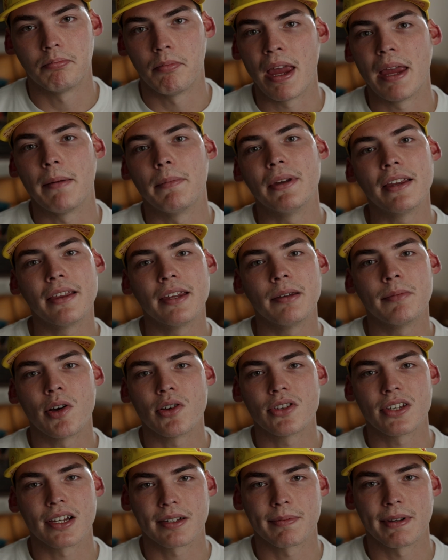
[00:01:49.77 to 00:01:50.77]
maybe the
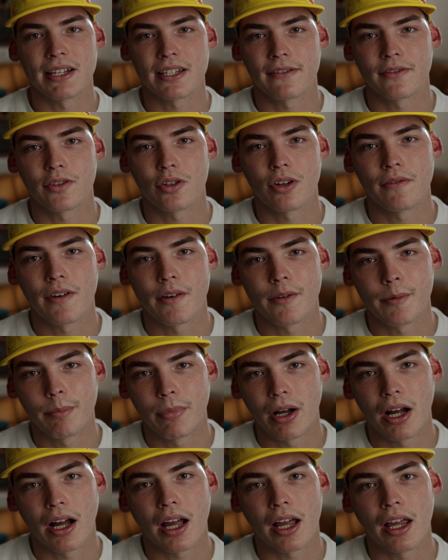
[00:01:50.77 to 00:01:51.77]
most expensive shoe I've ever
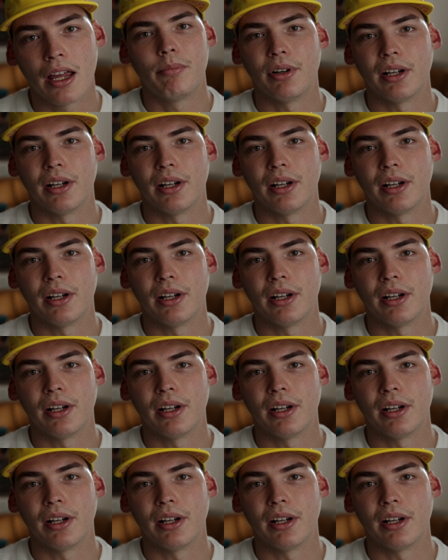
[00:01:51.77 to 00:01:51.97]
bought,